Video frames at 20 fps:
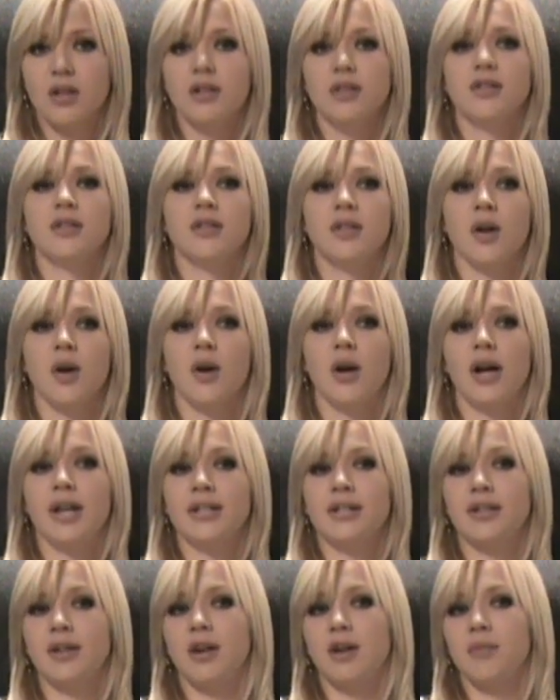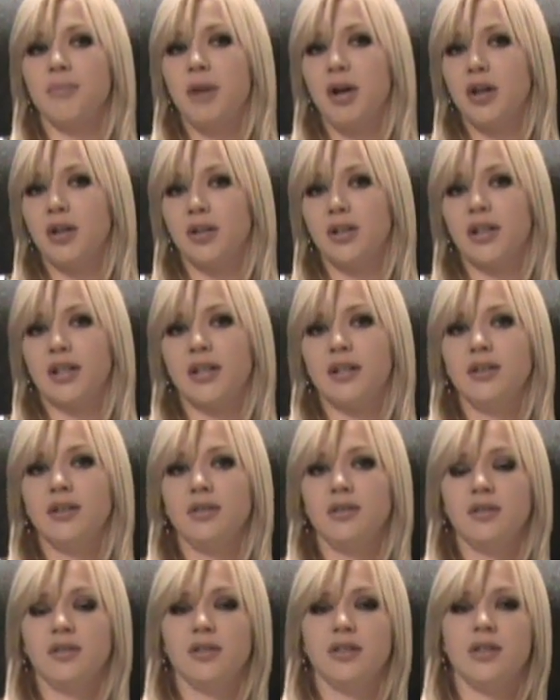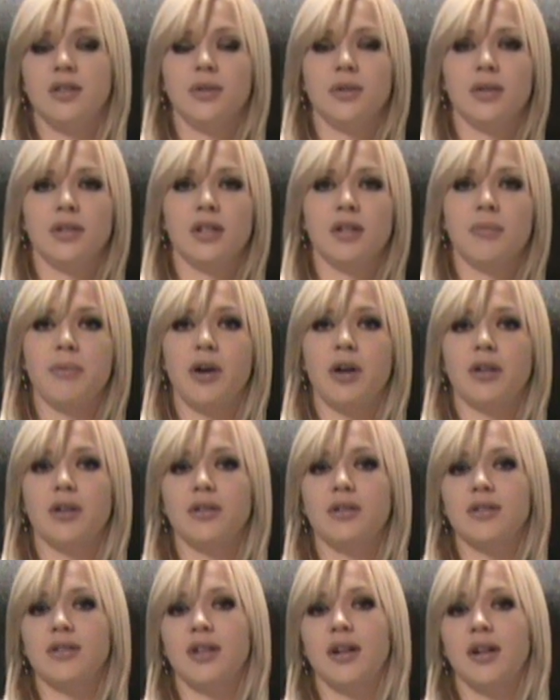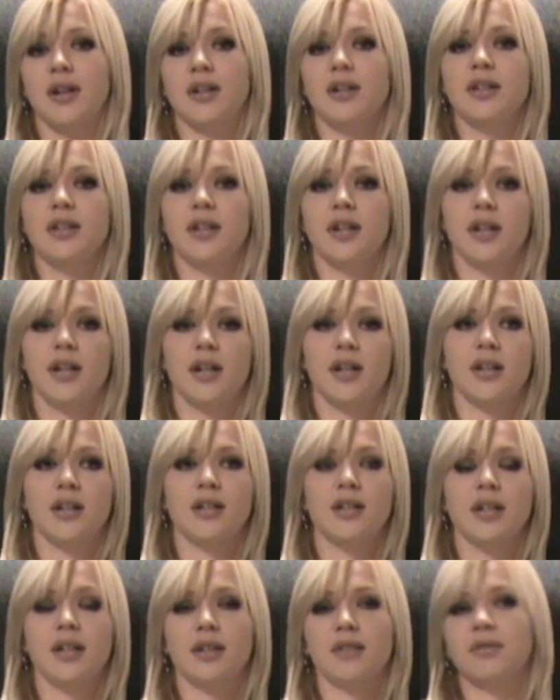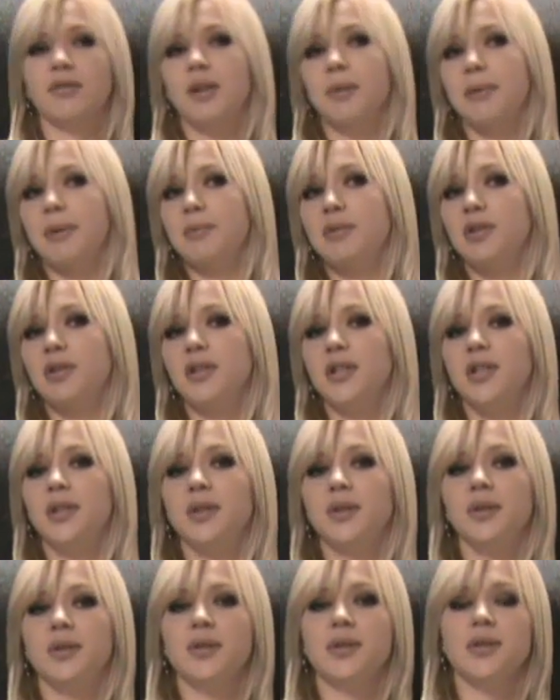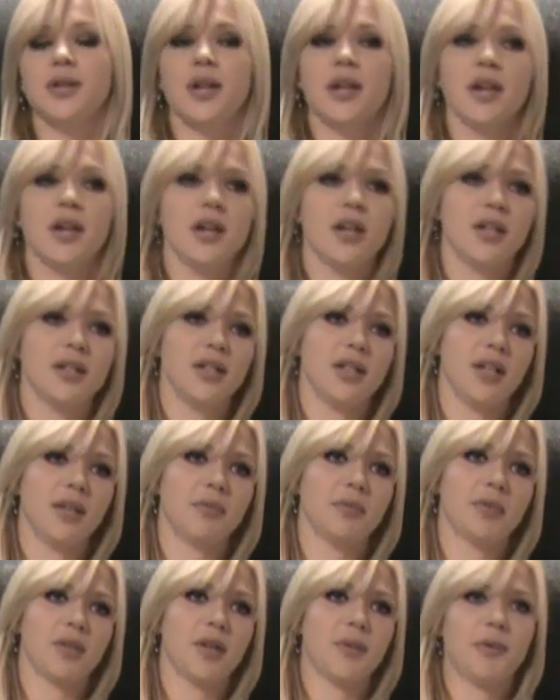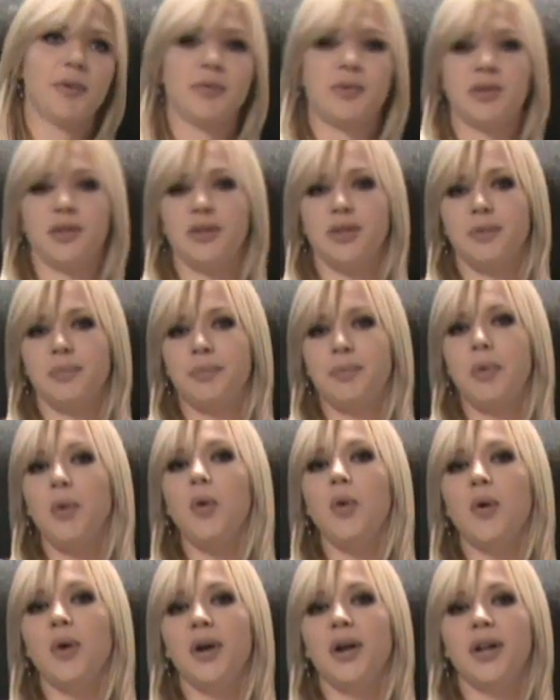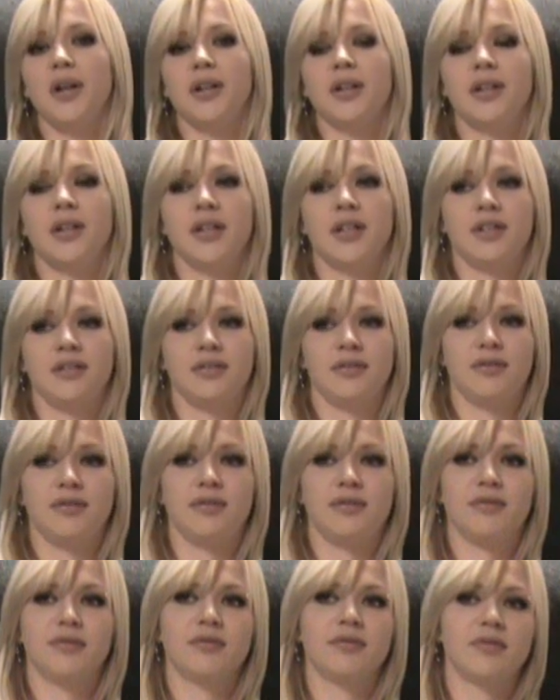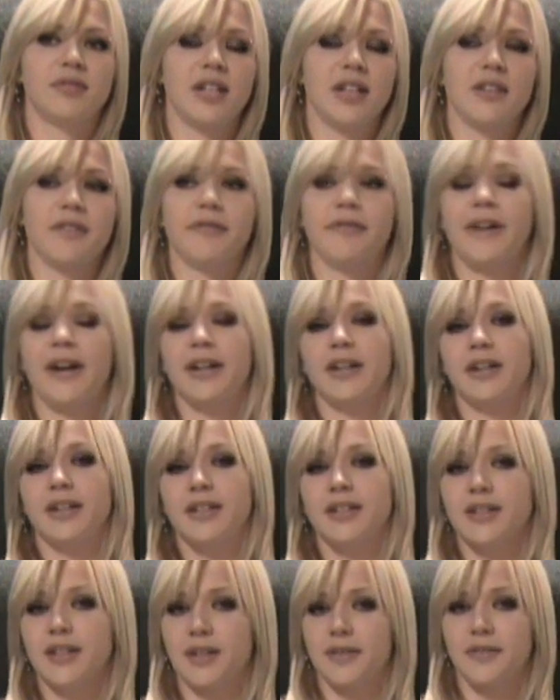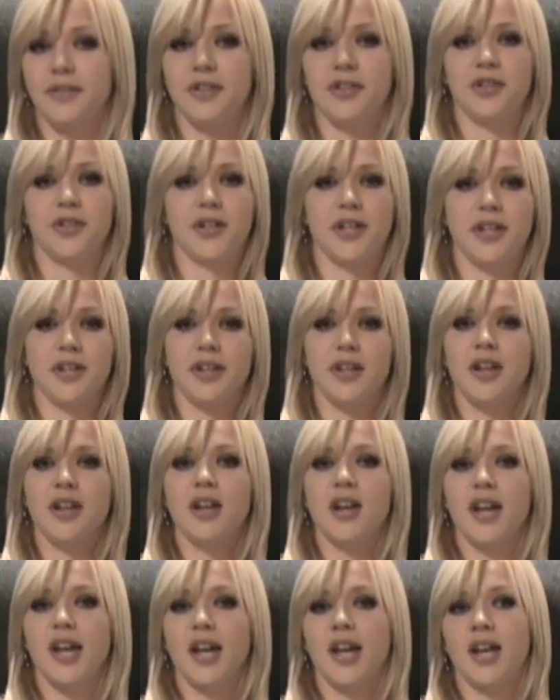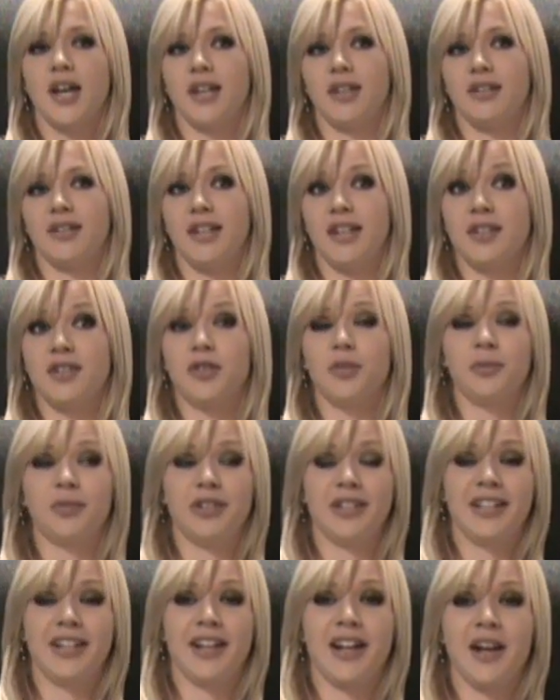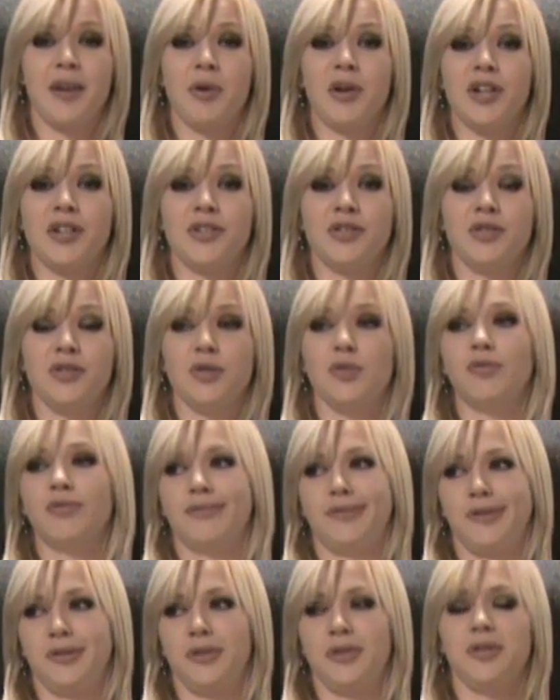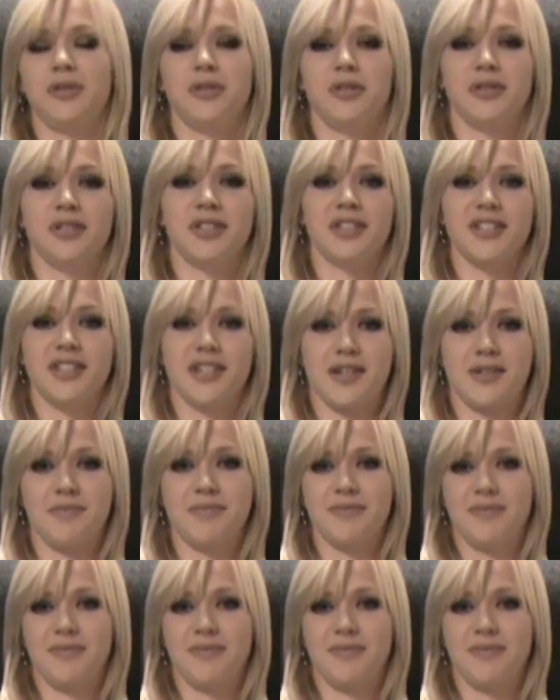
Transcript: So I started modeling, do little models there and there. Then come up to the news. Then come up to the porn and. Then I finally started featuring, and that's something that I wanted to do for a long time.